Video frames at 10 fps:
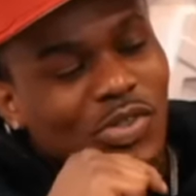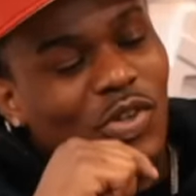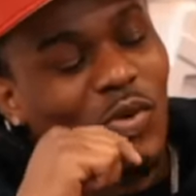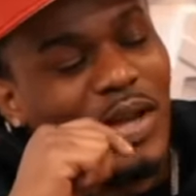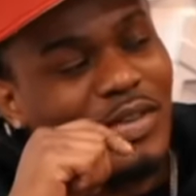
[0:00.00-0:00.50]
You
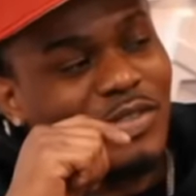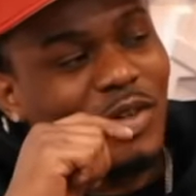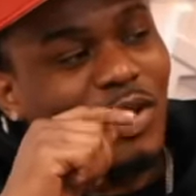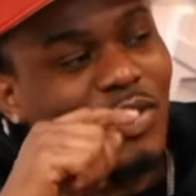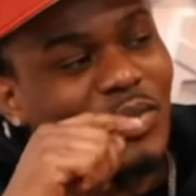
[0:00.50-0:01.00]
know where I was I
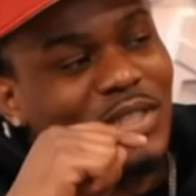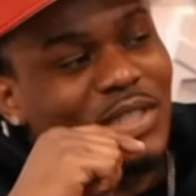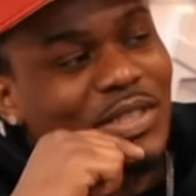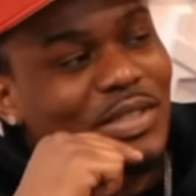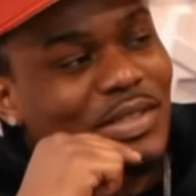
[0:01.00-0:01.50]
going
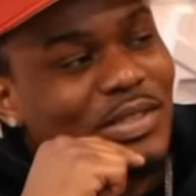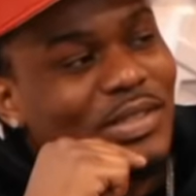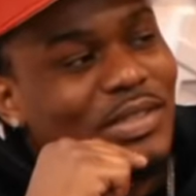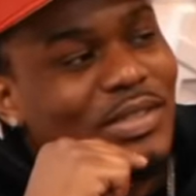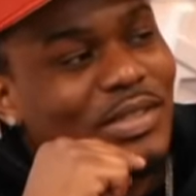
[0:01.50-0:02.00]
with, with this.
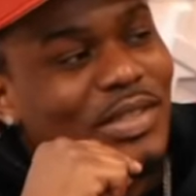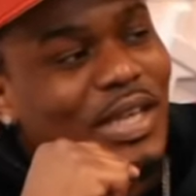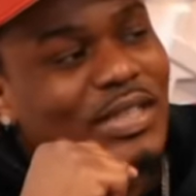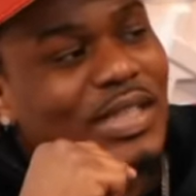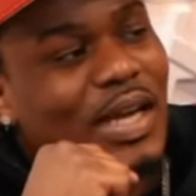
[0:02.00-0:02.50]

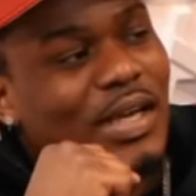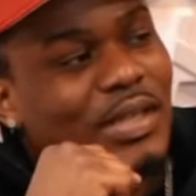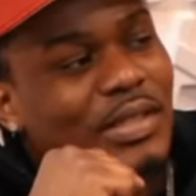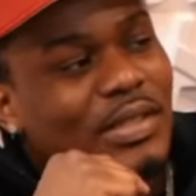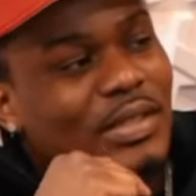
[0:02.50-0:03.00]
S dot.
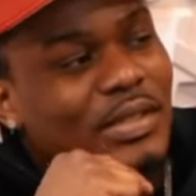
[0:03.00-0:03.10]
